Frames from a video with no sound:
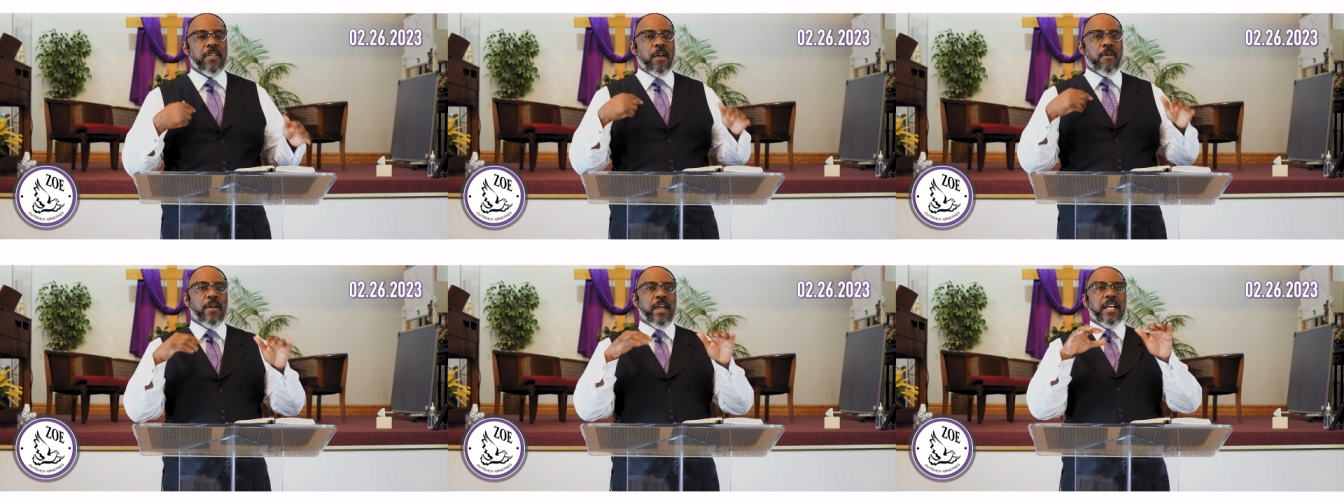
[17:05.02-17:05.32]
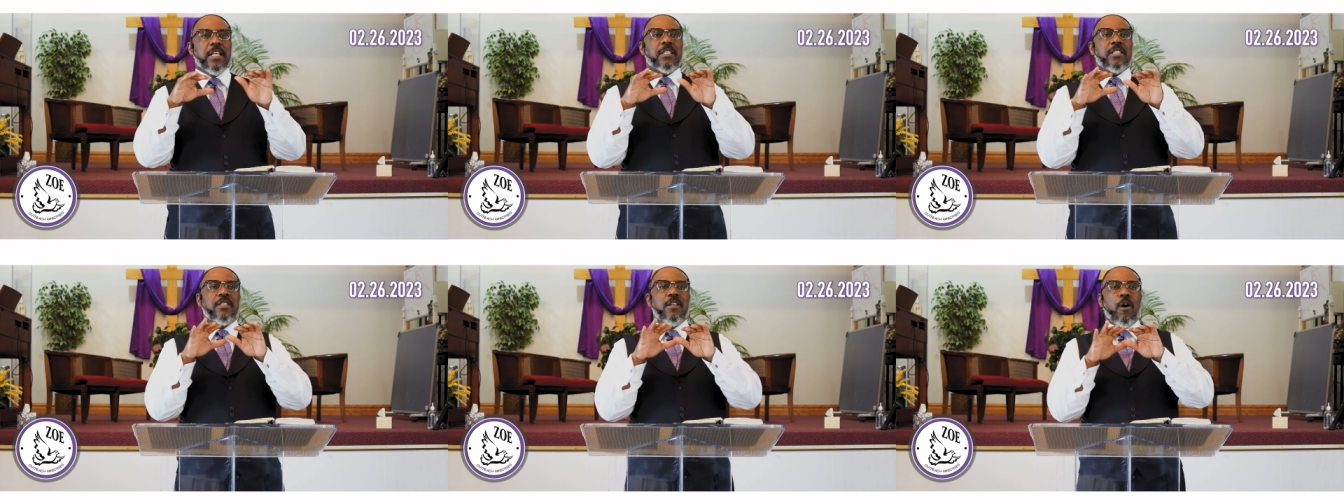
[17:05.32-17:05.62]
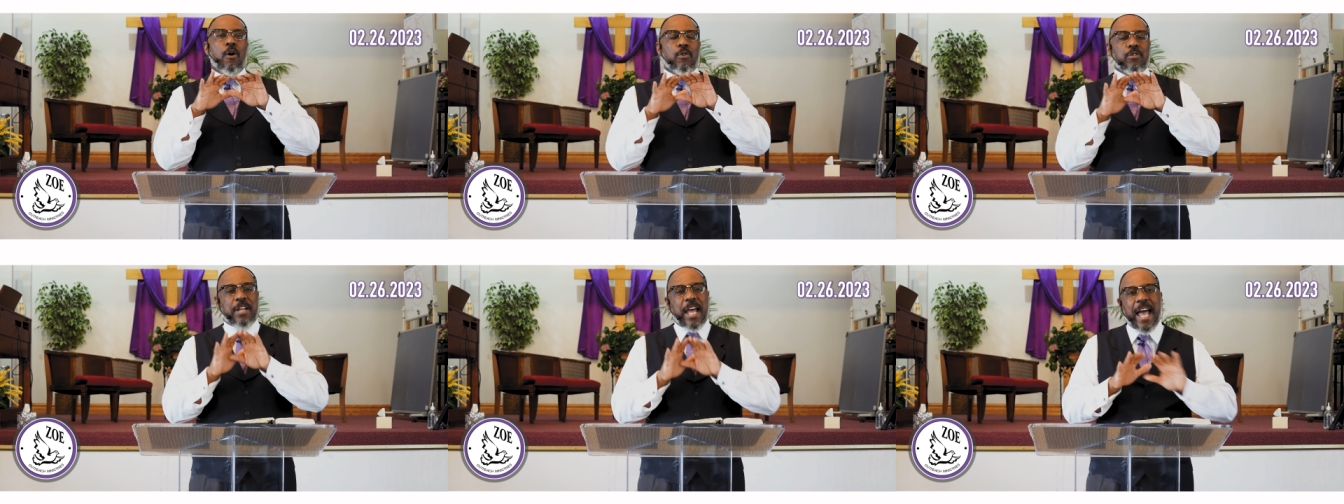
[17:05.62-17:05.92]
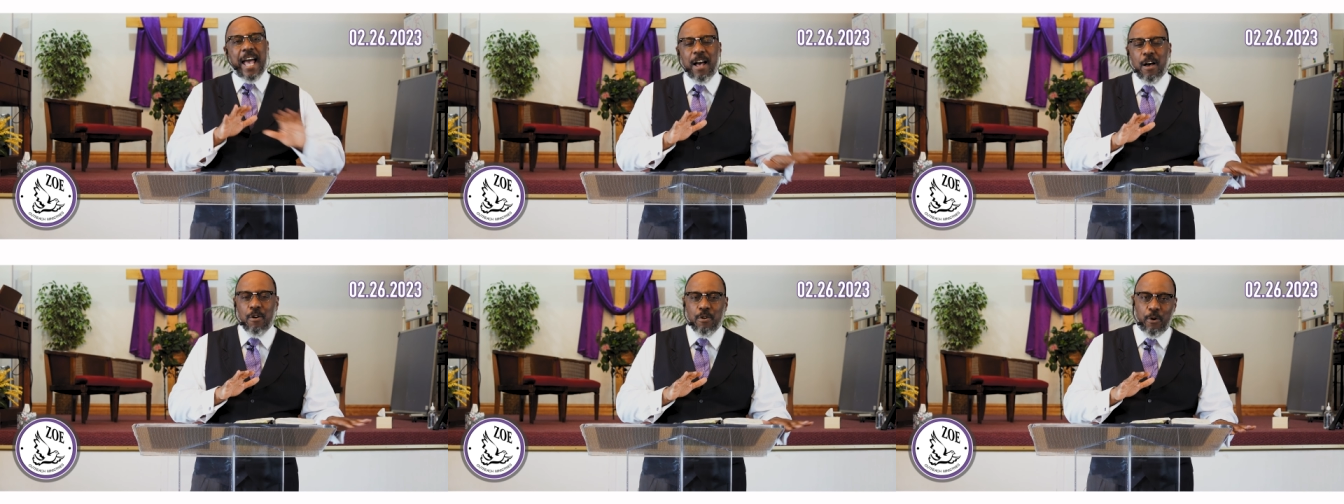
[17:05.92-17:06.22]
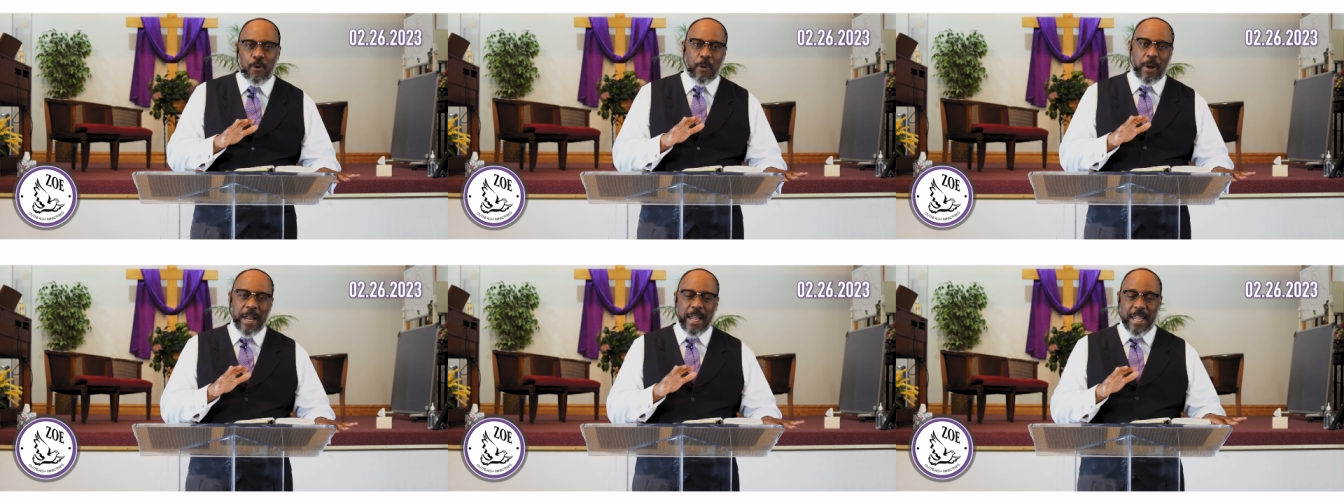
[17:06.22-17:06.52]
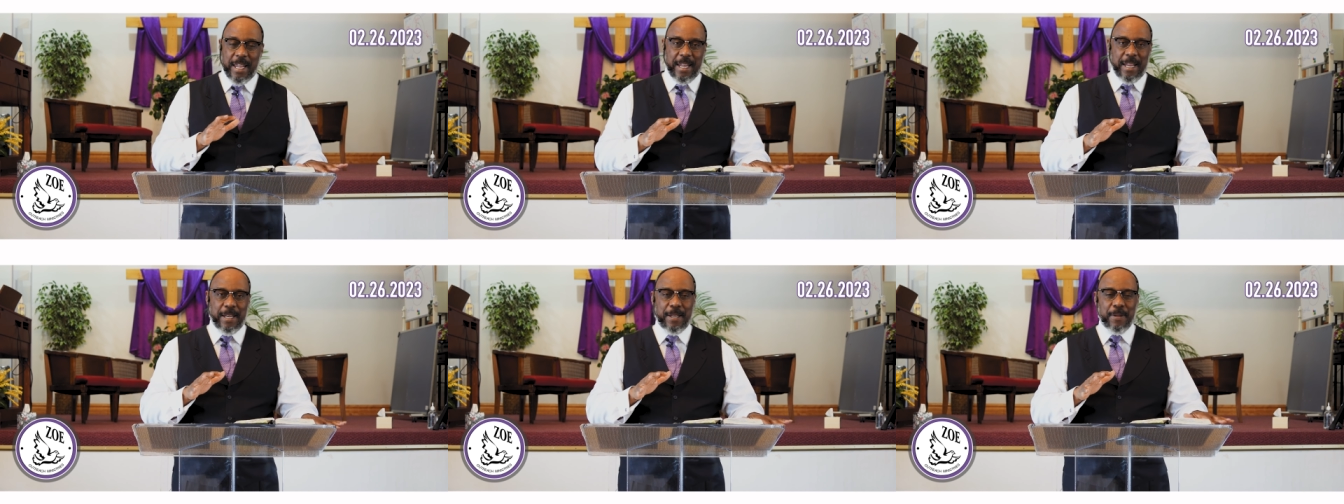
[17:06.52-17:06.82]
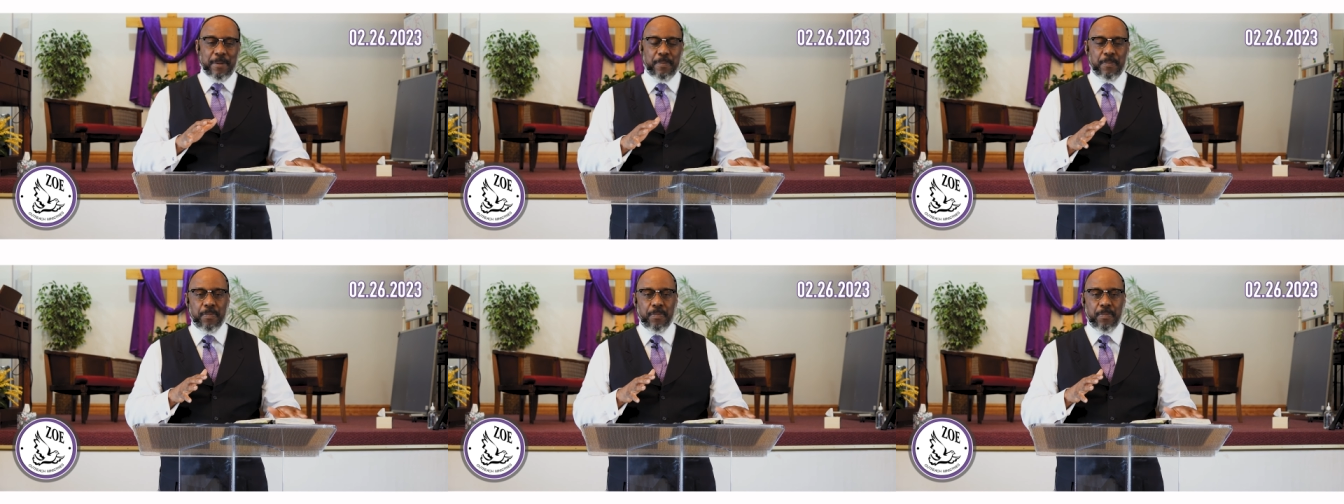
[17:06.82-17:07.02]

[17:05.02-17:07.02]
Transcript: there is no downgrade.